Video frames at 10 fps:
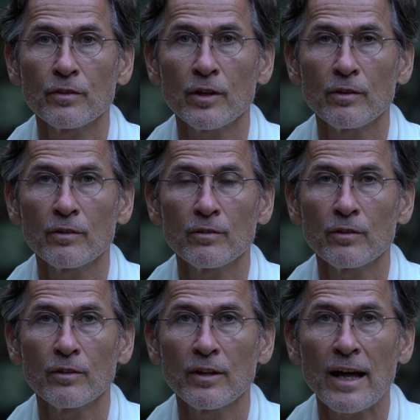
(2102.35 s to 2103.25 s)
uh,
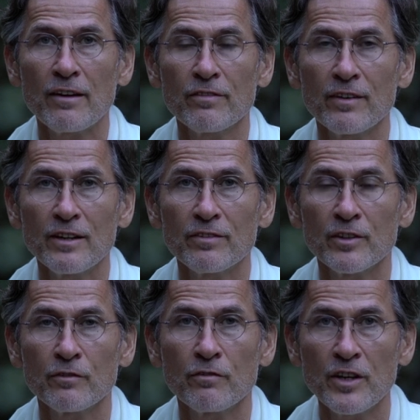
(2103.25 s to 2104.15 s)
life lived
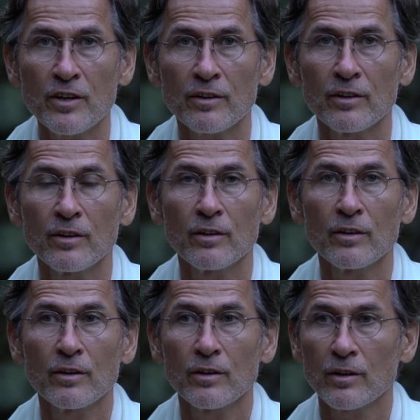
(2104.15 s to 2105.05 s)
in fear
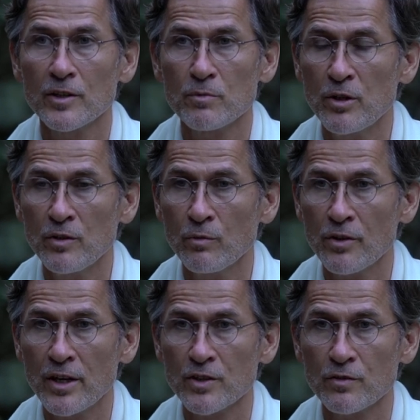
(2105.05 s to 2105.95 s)
has been with
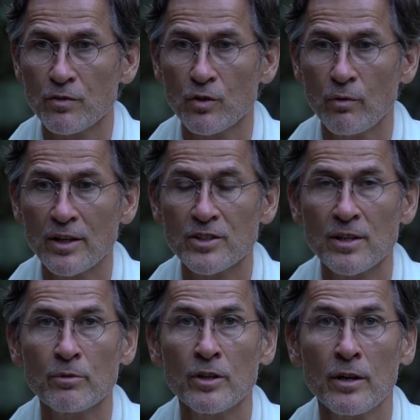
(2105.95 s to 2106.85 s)
us for quite
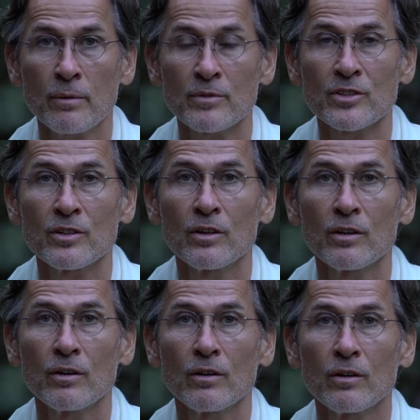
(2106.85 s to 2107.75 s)
some times.
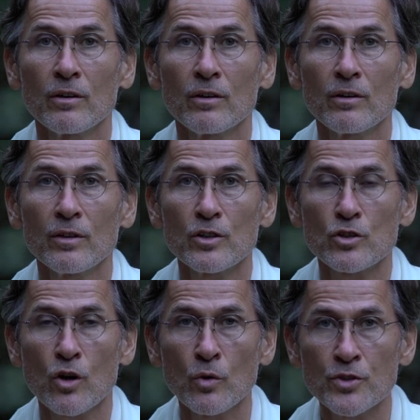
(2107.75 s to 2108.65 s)
There is
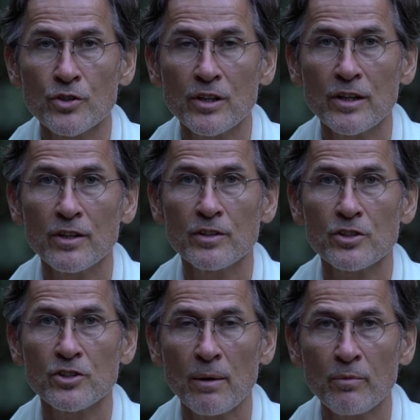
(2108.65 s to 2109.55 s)
constantly this
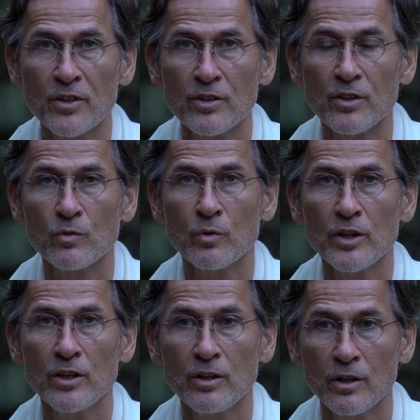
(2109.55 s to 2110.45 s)
something that
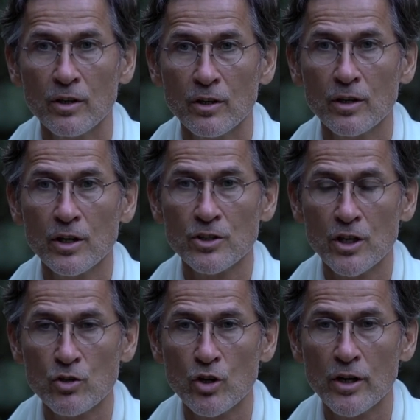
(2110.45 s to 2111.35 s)
we
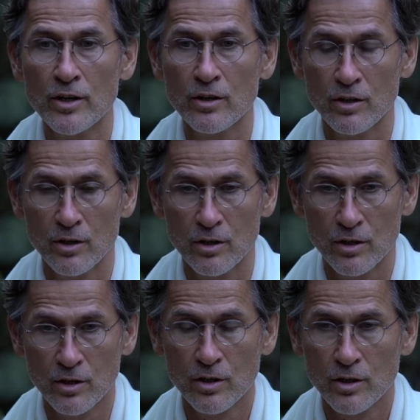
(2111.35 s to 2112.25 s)
essentially
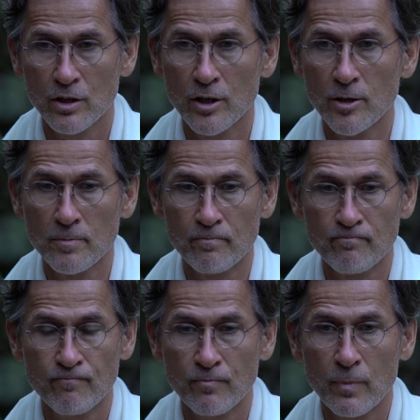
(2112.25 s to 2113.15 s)
um,
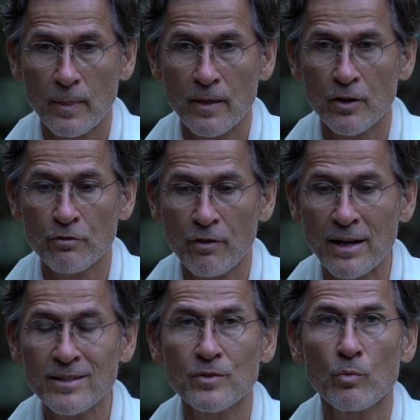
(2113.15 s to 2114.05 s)

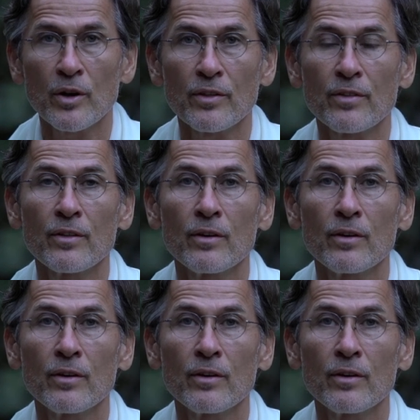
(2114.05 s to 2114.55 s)
confronted with.